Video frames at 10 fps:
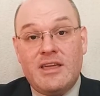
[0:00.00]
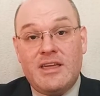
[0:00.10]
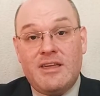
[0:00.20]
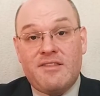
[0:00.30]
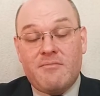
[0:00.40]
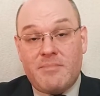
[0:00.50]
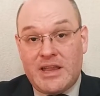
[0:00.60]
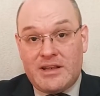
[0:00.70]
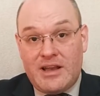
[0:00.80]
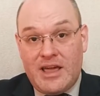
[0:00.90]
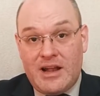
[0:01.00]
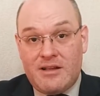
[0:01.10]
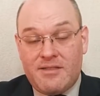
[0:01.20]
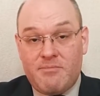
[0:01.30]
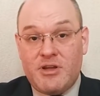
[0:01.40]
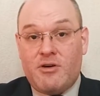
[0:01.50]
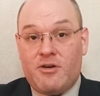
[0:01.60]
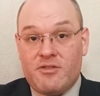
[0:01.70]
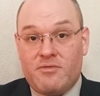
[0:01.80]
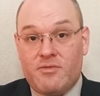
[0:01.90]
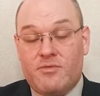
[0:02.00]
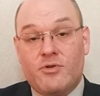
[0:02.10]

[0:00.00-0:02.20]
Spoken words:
is mental health, because of